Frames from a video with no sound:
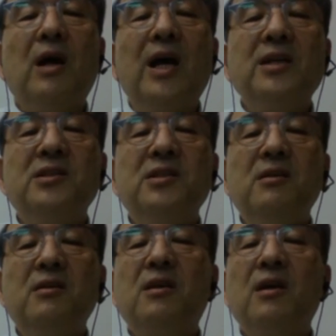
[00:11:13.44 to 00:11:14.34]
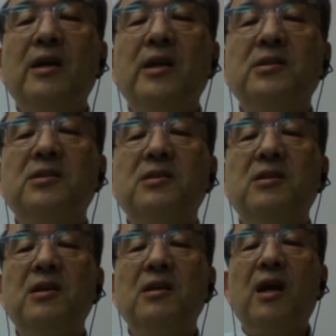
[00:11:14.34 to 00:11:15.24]
I think Annex
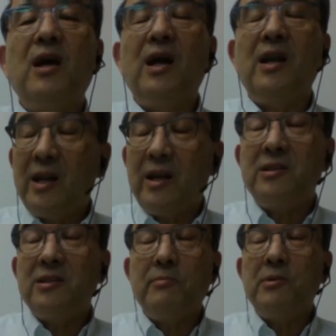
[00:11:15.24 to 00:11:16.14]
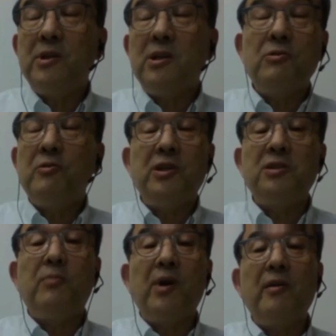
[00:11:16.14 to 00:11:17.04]
72 is
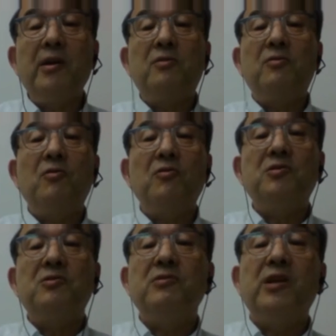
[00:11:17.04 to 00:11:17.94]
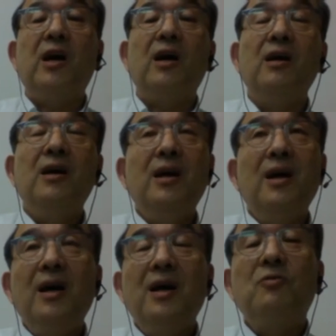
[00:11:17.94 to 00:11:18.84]
very close to the
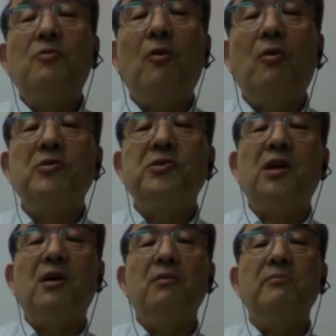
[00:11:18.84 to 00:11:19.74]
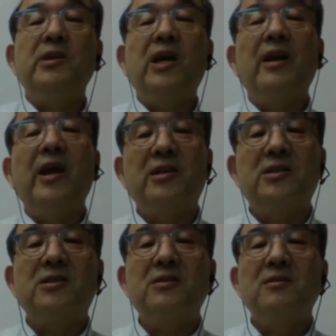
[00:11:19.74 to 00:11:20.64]
closure of the
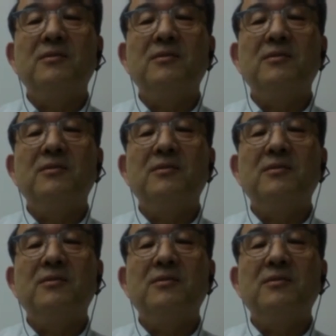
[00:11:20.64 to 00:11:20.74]
Annex.